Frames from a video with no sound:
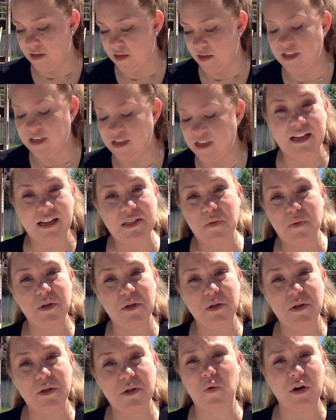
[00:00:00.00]
yeah, so we're
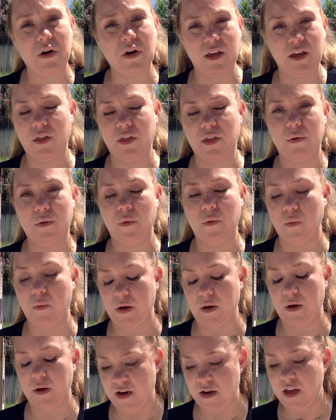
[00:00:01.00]
just working through it
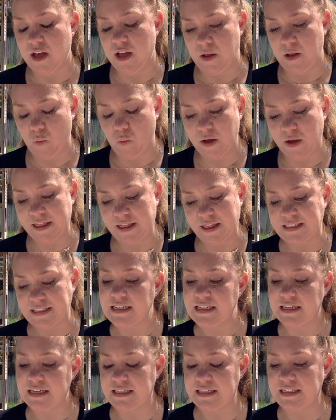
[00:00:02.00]
one one
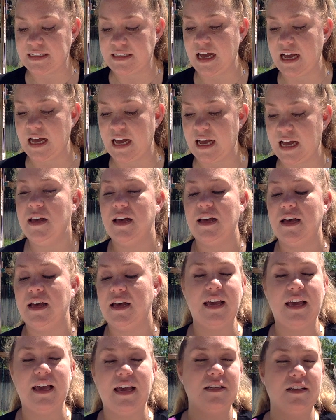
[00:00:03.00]
lesson at a time.
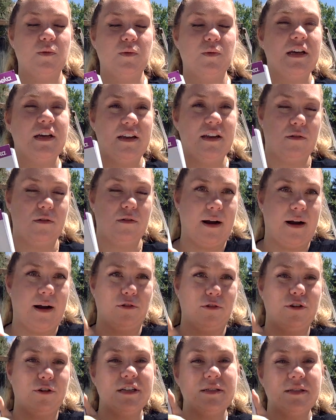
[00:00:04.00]
Again, this will end
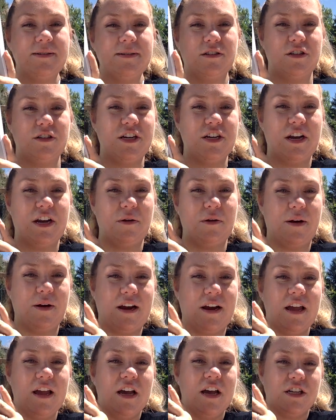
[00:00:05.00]
around Christmas or
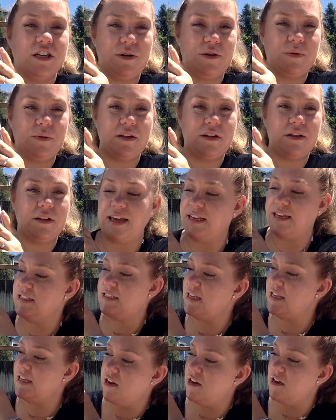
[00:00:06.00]
January. She really
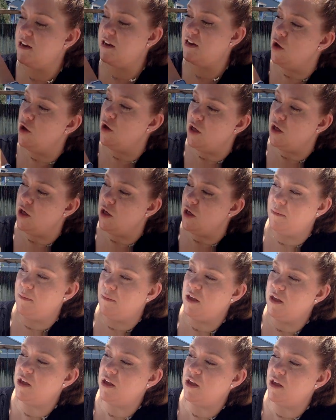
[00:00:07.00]
likes it. Um,
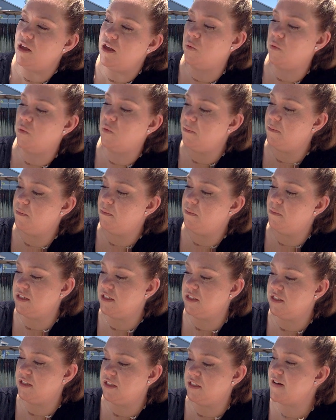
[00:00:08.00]
the workbook
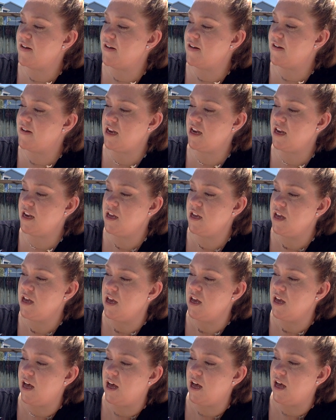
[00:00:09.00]
is fun,
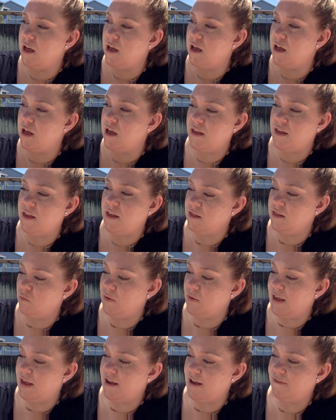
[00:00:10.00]
um, and
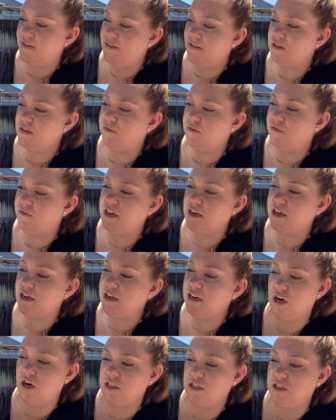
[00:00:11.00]
we have these
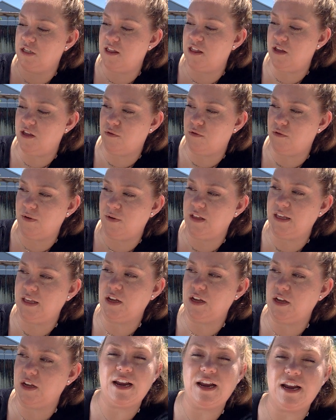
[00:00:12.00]
flashcards, and they're really
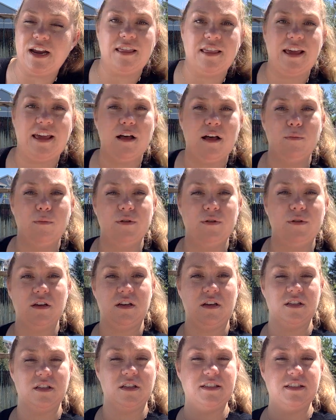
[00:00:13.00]
great, and they help with the,